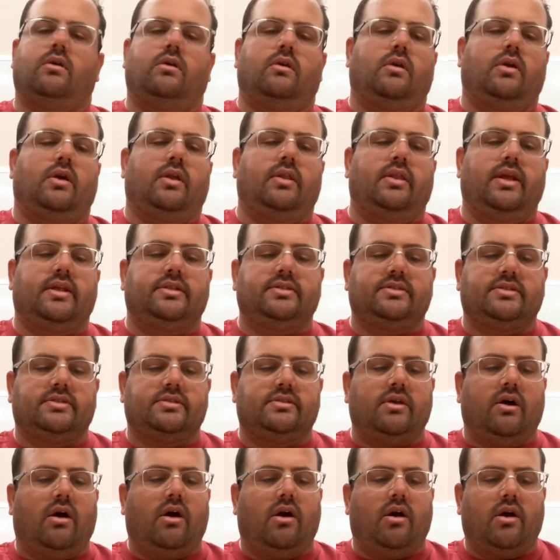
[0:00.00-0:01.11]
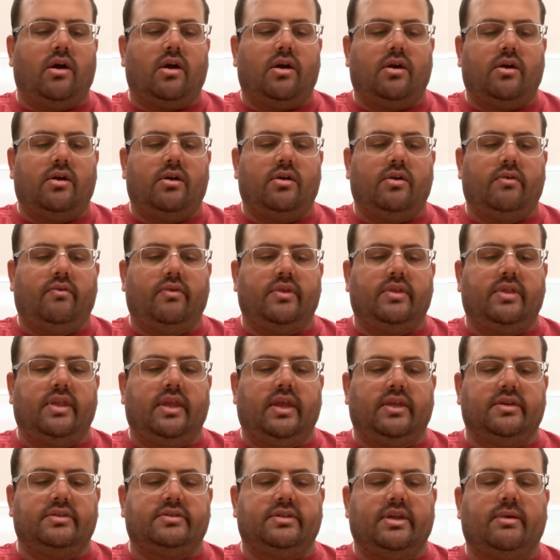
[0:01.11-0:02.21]
And that's a star with the
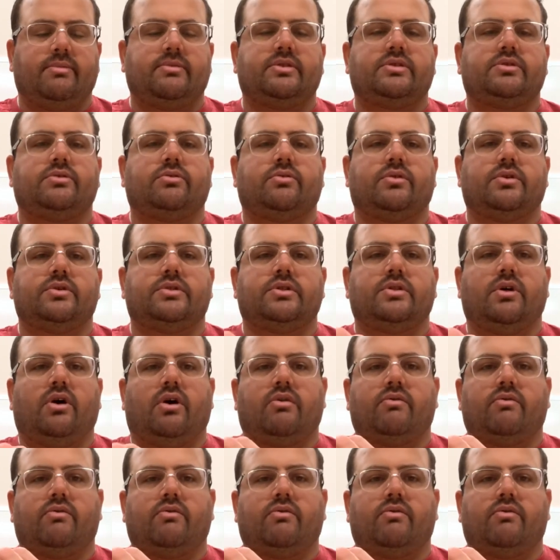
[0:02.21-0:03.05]
steps towards adult